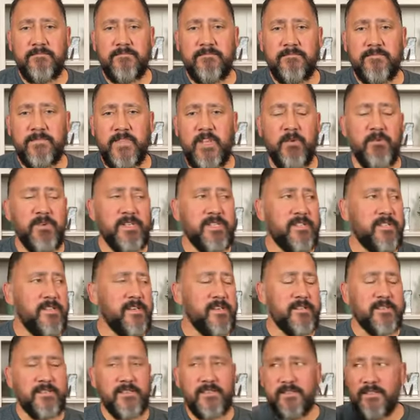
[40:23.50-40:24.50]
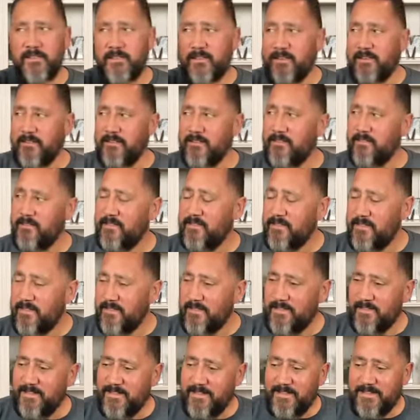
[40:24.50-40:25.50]
There was this
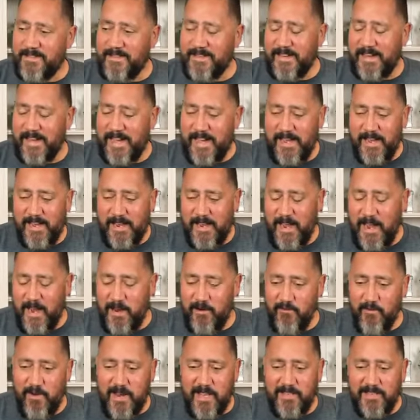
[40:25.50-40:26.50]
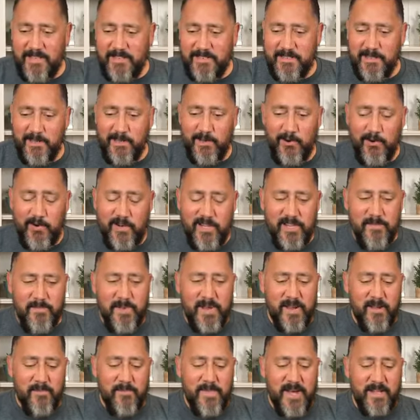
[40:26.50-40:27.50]
I, I, read this little
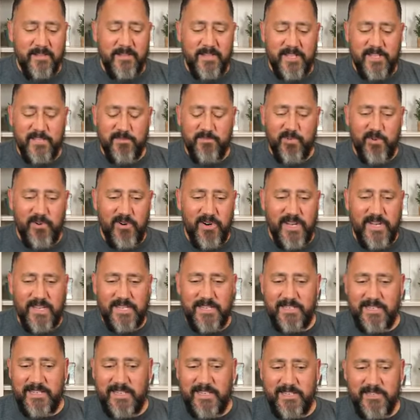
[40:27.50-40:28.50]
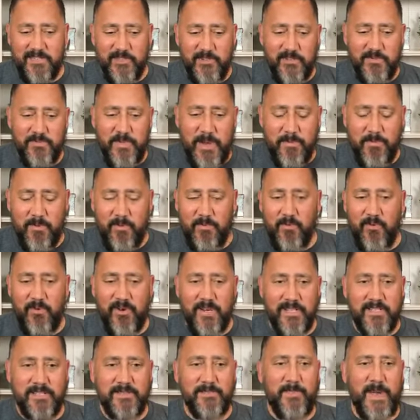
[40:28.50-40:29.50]
clipping about these boys, these newspaper
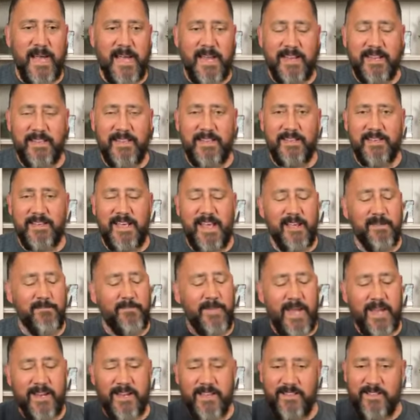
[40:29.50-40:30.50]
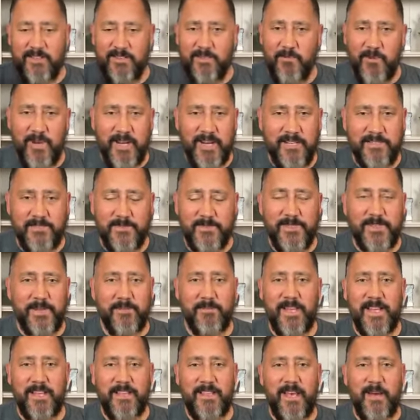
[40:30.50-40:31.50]
boys back in the day, back in the 20s or
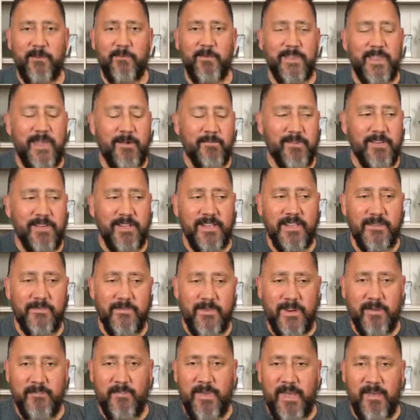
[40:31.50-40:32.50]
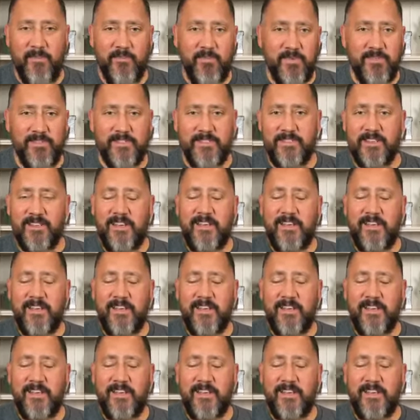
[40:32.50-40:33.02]
something like that, when they were delivering papers